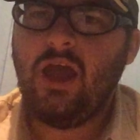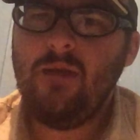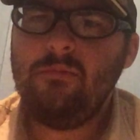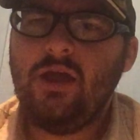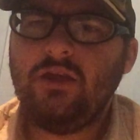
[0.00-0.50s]

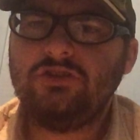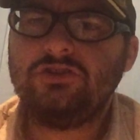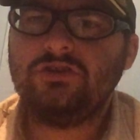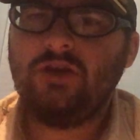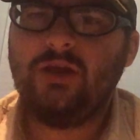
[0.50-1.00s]
I'm not
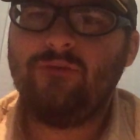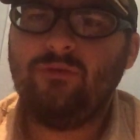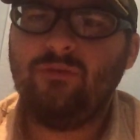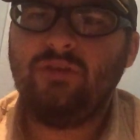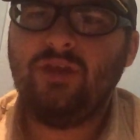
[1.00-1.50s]
sure out of
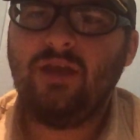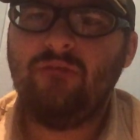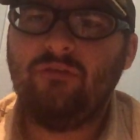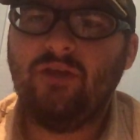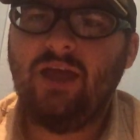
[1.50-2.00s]
everything
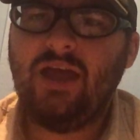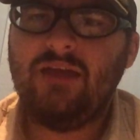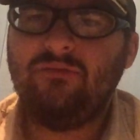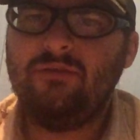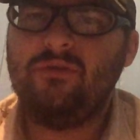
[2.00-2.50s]
I've ever
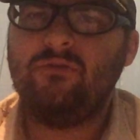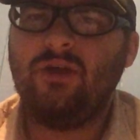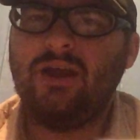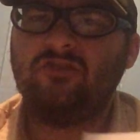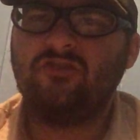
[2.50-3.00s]
had if I've
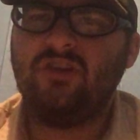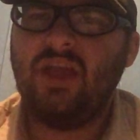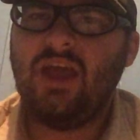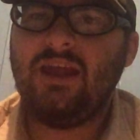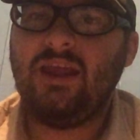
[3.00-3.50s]
ever actually
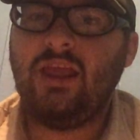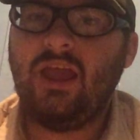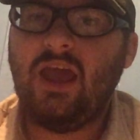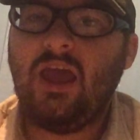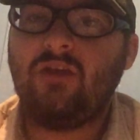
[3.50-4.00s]
had
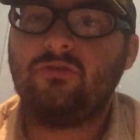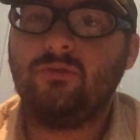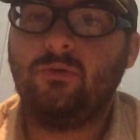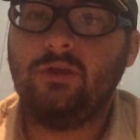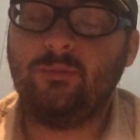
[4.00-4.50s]
a
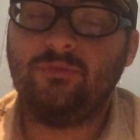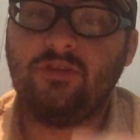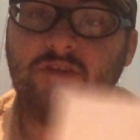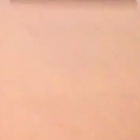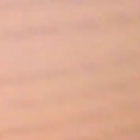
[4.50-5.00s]
actual
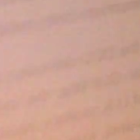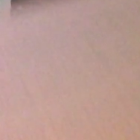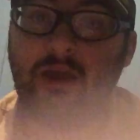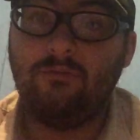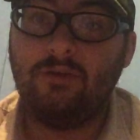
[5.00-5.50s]

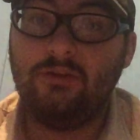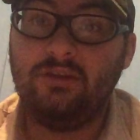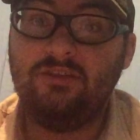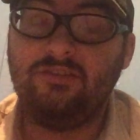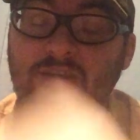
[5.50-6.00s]
M65
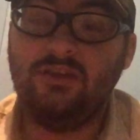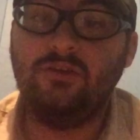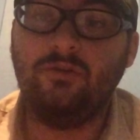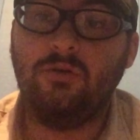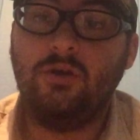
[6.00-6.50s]

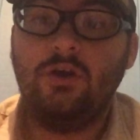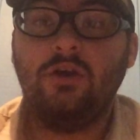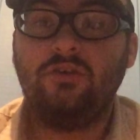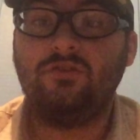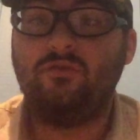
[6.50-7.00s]
DCU.
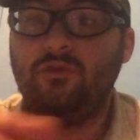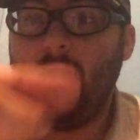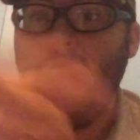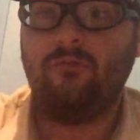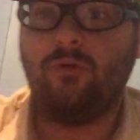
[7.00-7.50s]
So if you
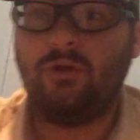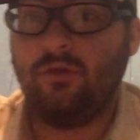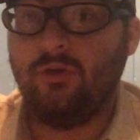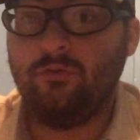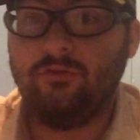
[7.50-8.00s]
have one of
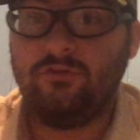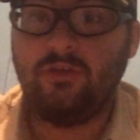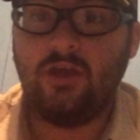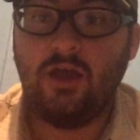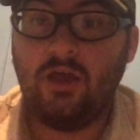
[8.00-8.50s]

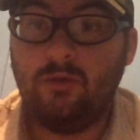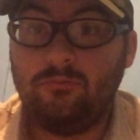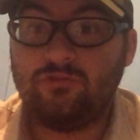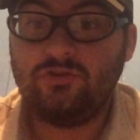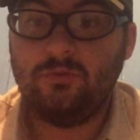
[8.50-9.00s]
those,
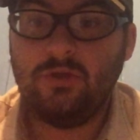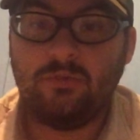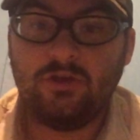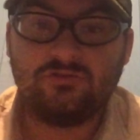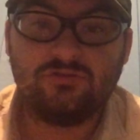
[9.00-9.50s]
shoot me a
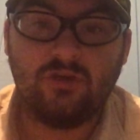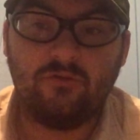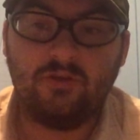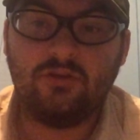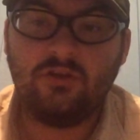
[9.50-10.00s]
picture
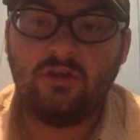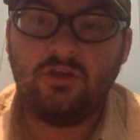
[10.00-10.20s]
of it.